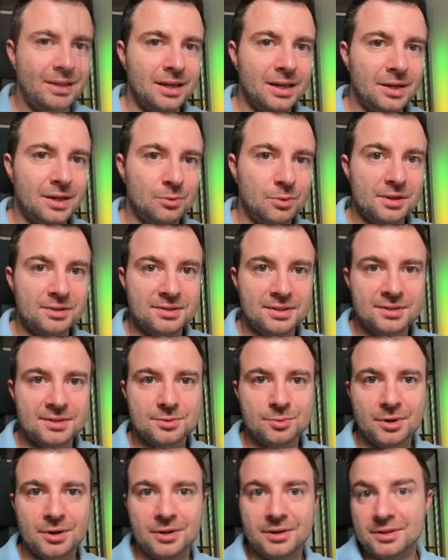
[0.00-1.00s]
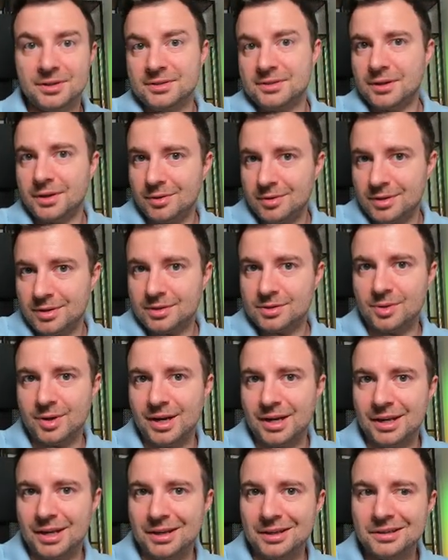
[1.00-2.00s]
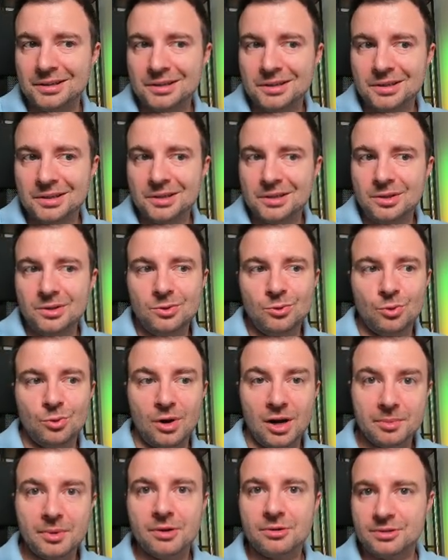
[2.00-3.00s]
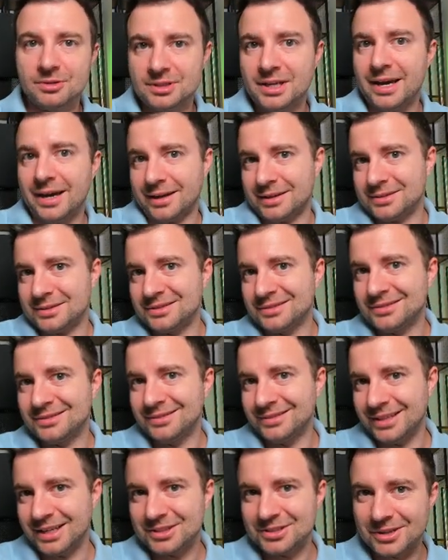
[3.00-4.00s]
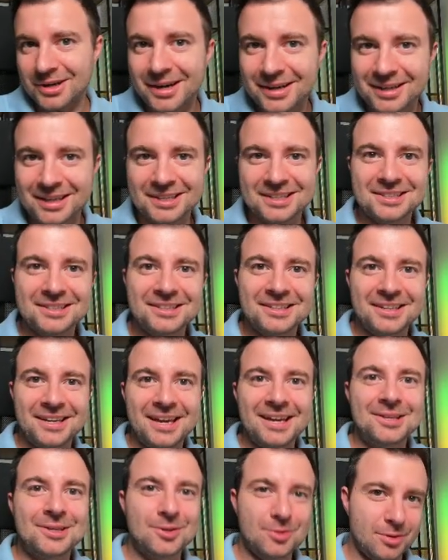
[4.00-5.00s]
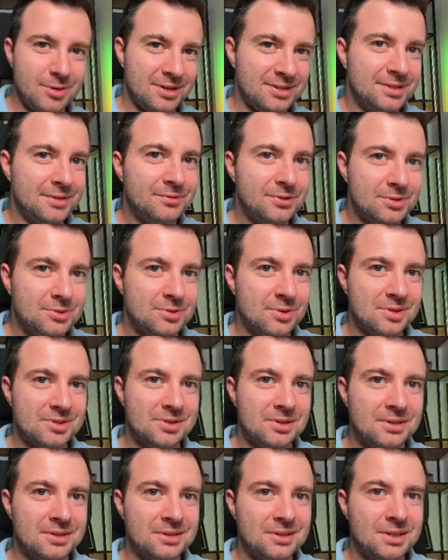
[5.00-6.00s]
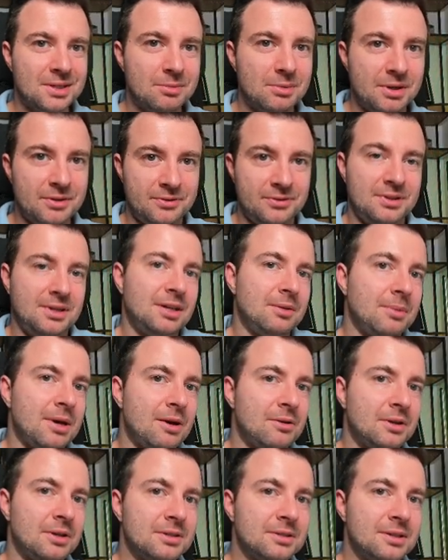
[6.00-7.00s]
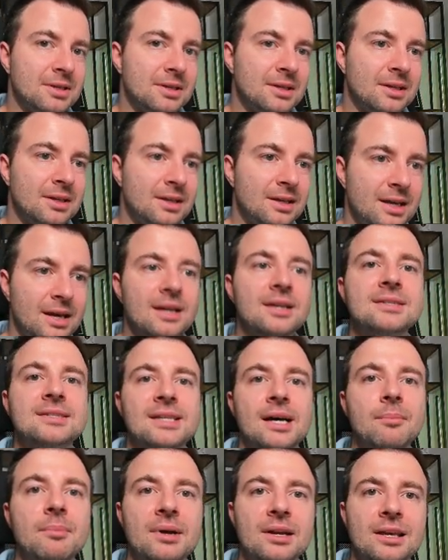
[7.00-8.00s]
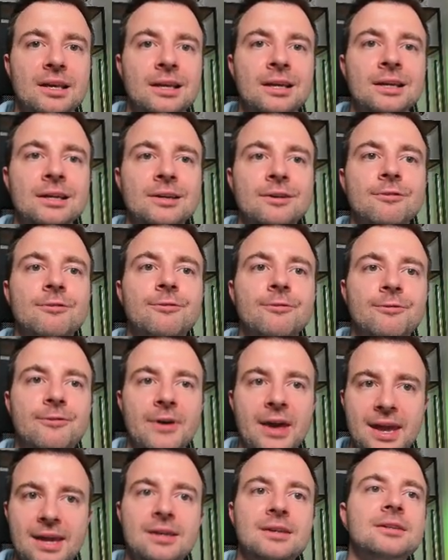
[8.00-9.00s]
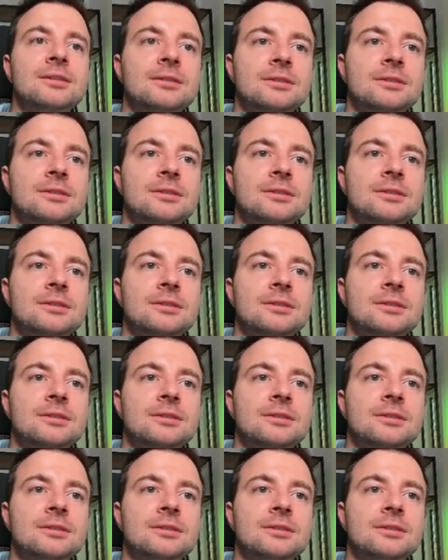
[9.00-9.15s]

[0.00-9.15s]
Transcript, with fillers: And well, since we're in a security training, what about attacks that target a QoS infrastructure? Well, if you think about it, can somebody fake